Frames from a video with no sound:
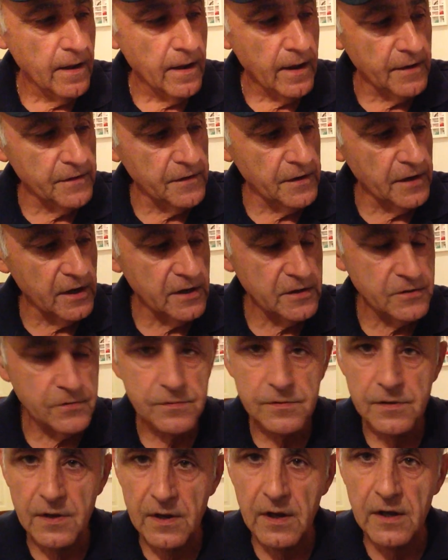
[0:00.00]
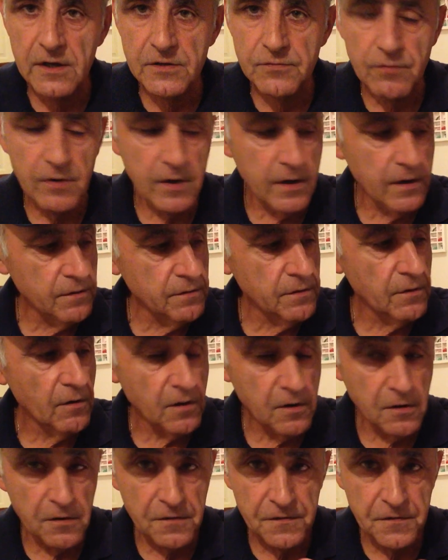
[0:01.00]
And the next round, I
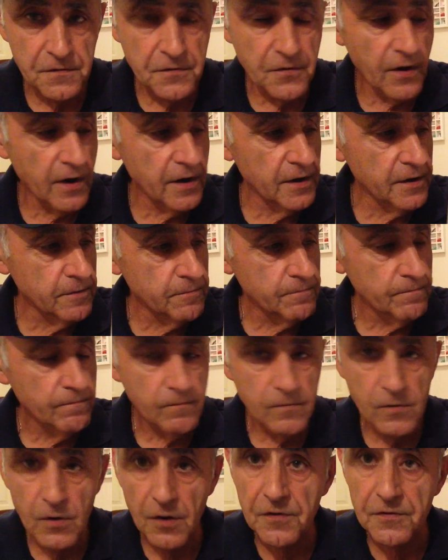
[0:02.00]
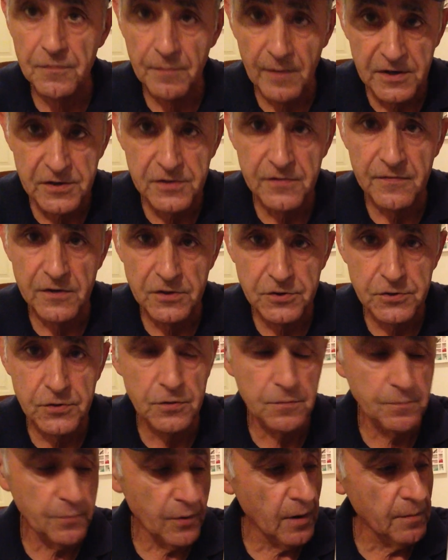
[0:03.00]
concentrated, not as much as I
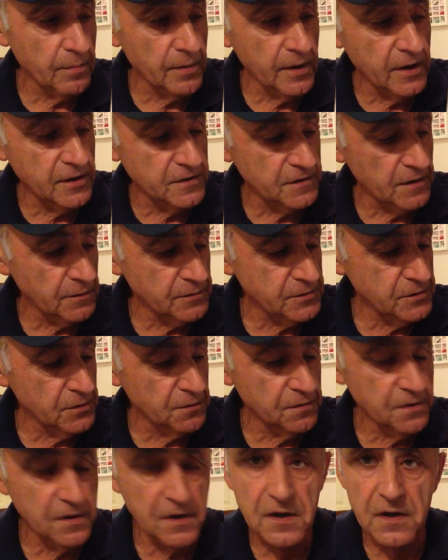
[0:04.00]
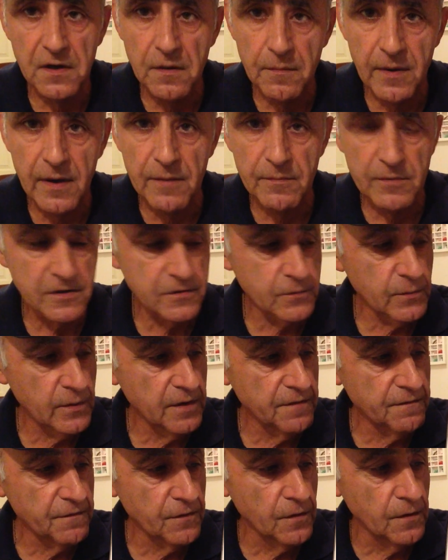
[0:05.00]
should probably, because I was still thinking about my
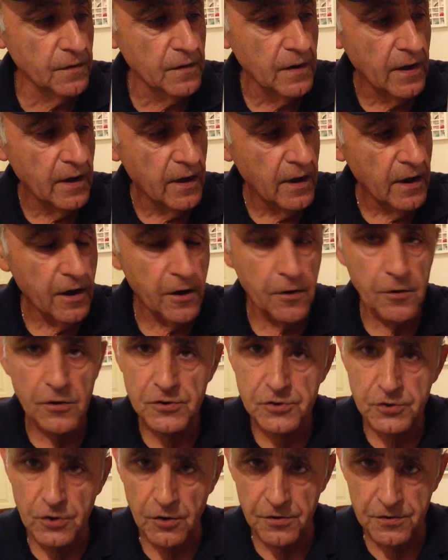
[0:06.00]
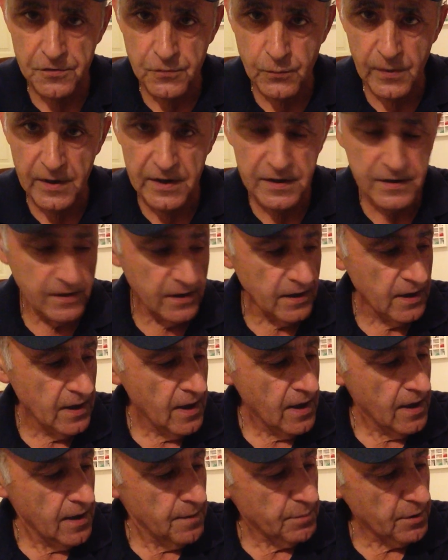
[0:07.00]
24, and I shot a 20.
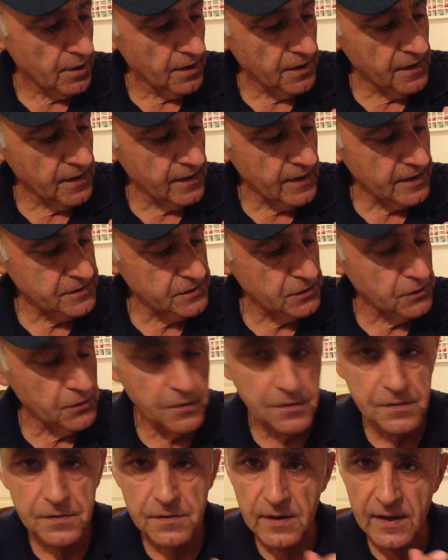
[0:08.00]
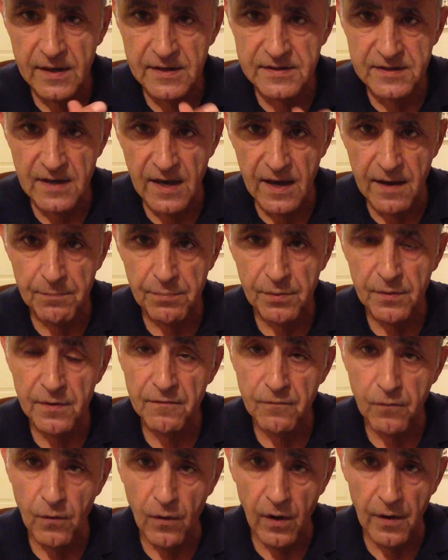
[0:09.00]
But I think that's a good example
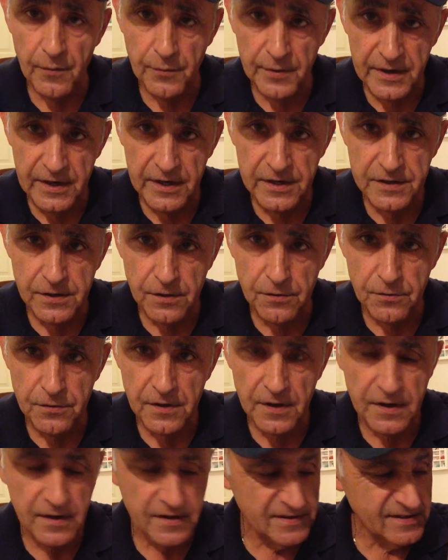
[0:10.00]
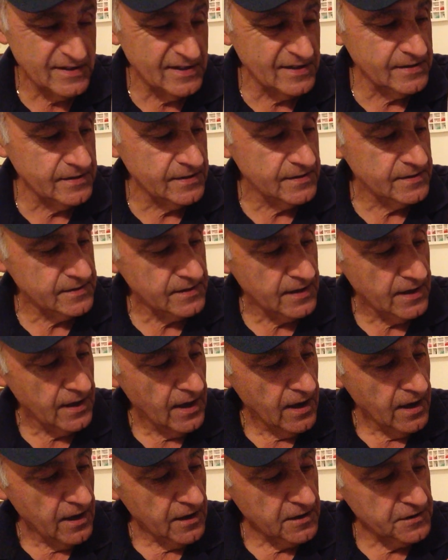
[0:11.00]
of why we need to look at consistency.
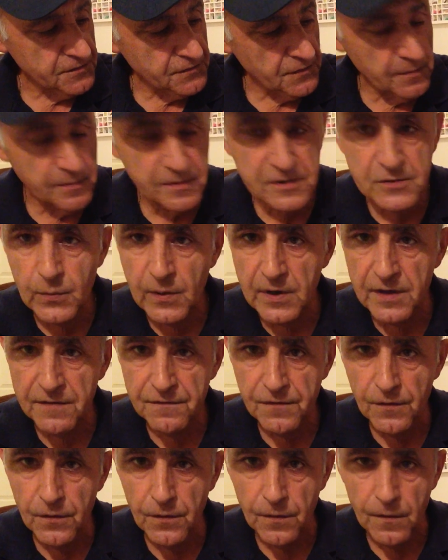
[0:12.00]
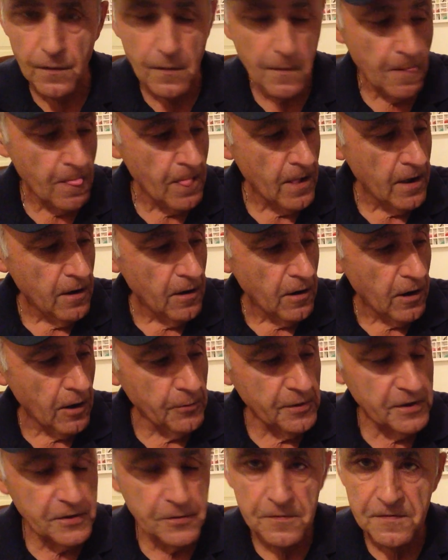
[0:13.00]
Because from a 24, I
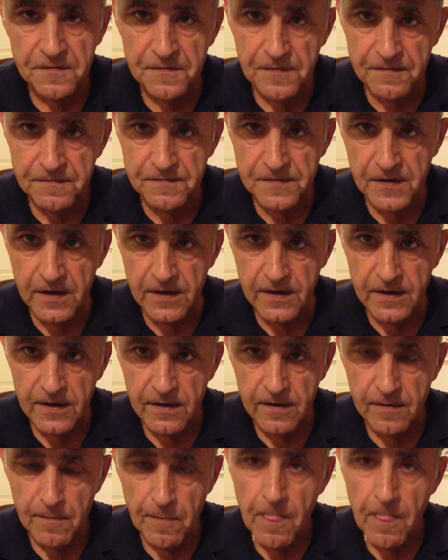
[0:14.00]
went to a 15.